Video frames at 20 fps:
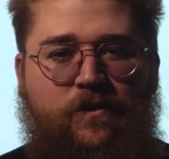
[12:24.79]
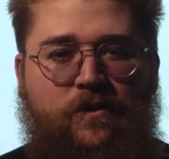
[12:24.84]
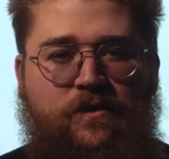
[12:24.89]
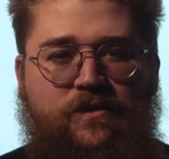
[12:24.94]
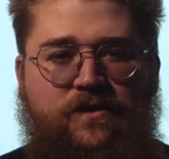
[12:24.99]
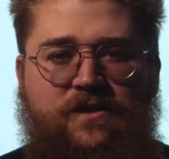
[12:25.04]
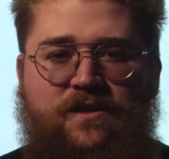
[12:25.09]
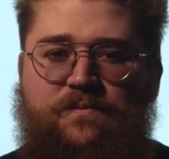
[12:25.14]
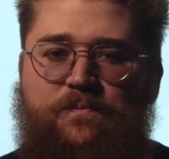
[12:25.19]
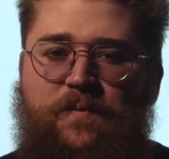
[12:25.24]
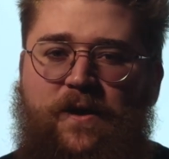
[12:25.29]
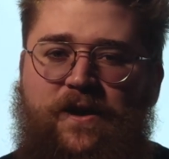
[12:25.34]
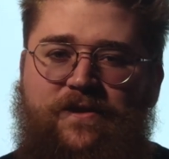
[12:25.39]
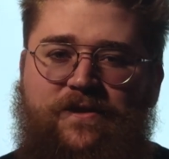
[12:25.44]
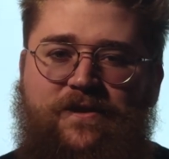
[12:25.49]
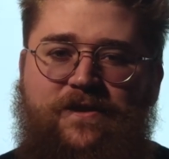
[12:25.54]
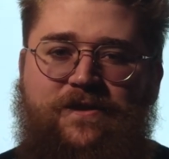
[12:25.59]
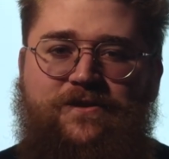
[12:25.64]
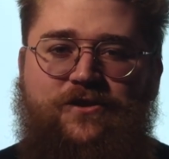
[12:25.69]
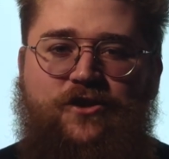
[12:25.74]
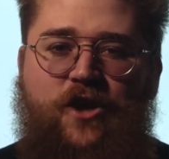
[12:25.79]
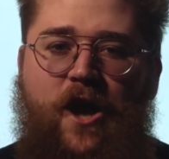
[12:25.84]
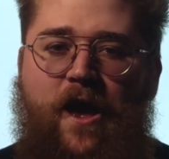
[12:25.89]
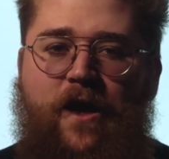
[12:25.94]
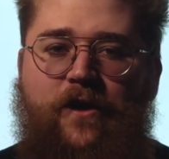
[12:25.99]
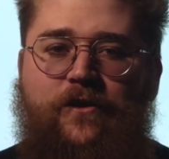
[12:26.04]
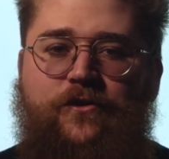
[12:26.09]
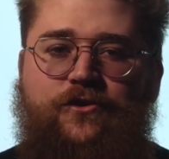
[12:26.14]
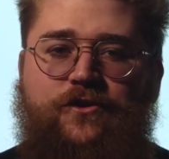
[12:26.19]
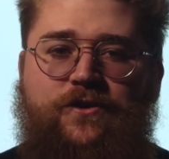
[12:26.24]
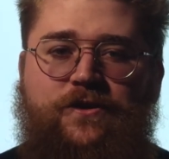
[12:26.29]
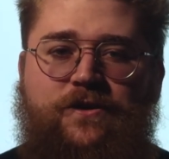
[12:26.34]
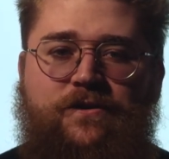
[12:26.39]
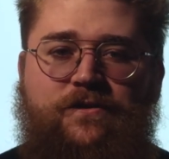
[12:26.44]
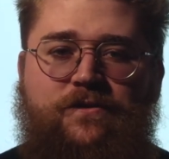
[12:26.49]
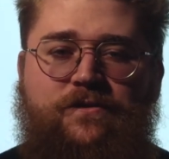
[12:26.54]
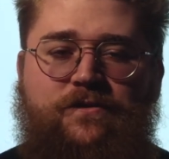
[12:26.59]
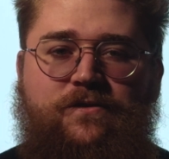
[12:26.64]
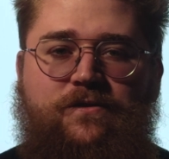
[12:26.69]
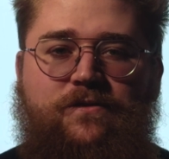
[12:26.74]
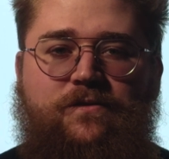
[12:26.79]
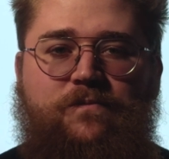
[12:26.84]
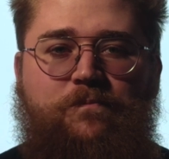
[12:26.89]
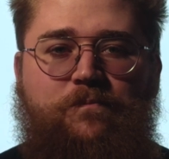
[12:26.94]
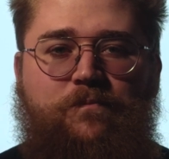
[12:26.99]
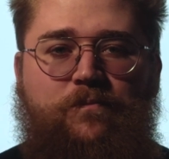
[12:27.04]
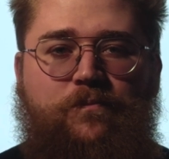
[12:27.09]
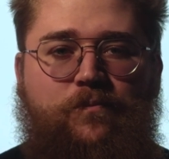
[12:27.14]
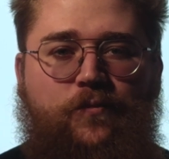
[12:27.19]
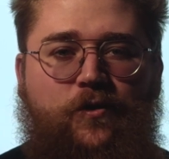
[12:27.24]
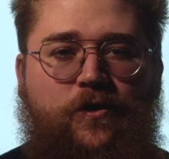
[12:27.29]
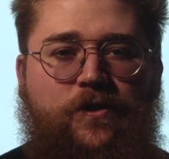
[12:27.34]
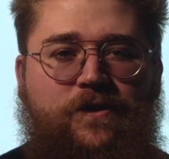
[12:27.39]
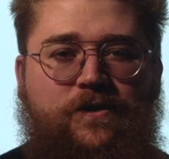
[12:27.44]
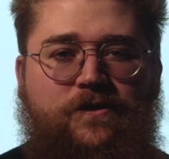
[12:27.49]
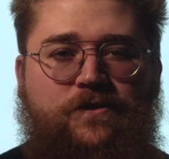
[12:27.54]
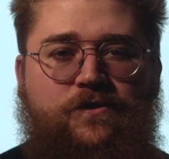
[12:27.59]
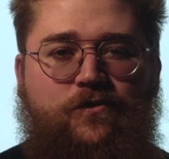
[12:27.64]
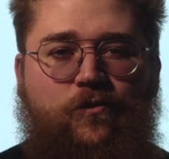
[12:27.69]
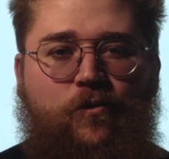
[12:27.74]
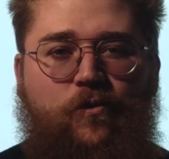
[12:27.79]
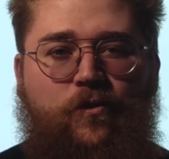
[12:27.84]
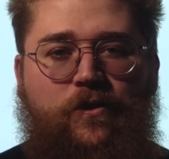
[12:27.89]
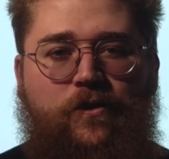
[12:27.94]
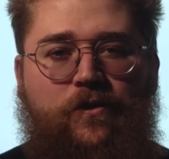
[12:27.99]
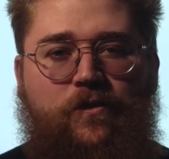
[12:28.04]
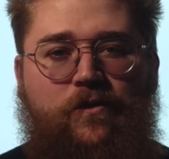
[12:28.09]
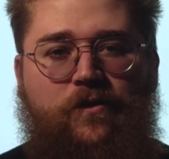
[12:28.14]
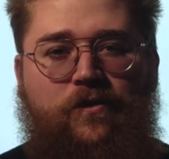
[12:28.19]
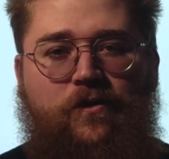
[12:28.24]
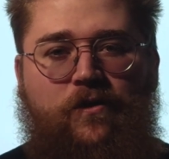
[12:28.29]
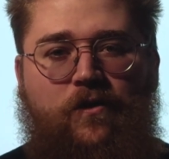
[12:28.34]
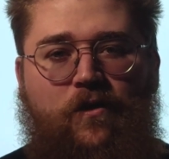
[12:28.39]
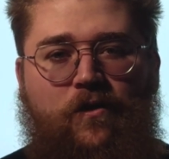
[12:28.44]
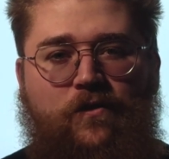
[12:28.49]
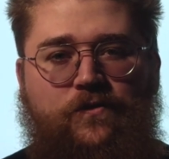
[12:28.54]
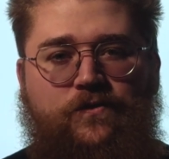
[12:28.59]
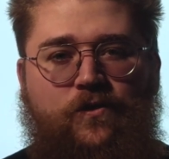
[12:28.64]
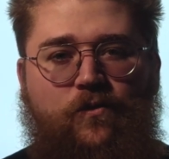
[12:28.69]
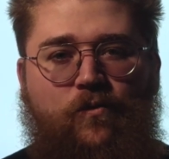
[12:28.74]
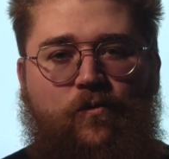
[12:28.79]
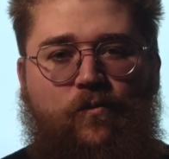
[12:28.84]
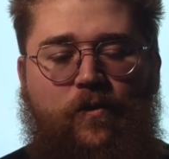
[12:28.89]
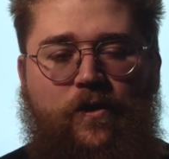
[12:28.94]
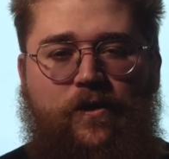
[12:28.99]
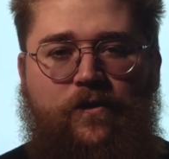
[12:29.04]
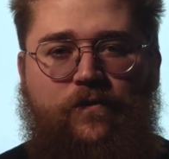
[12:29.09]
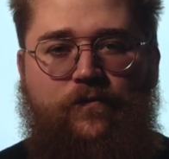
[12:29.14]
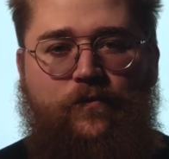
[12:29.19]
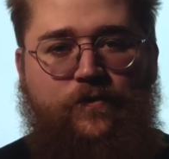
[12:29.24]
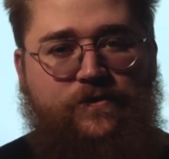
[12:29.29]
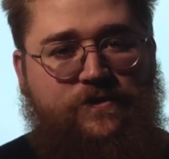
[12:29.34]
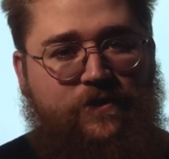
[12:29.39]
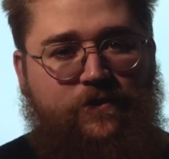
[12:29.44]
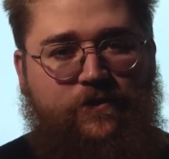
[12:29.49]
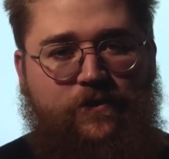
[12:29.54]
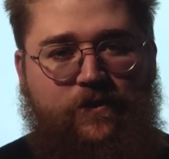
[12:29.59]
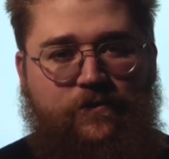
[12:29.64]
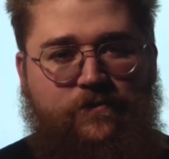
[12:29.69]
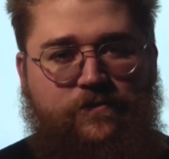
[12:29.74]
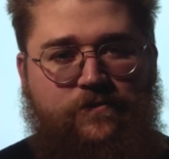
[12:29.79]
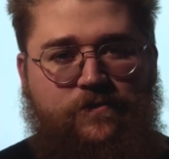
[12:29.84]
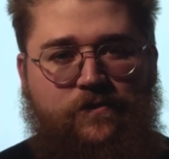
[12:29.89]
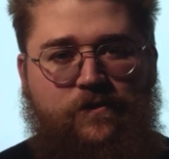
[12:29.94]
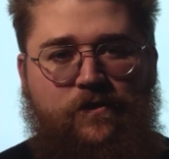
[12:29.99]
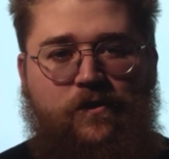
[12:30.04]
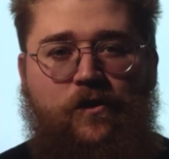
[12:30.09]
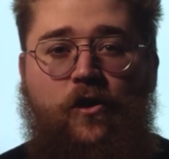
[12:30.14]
Despite these challenges, Britney's story also one of resilience.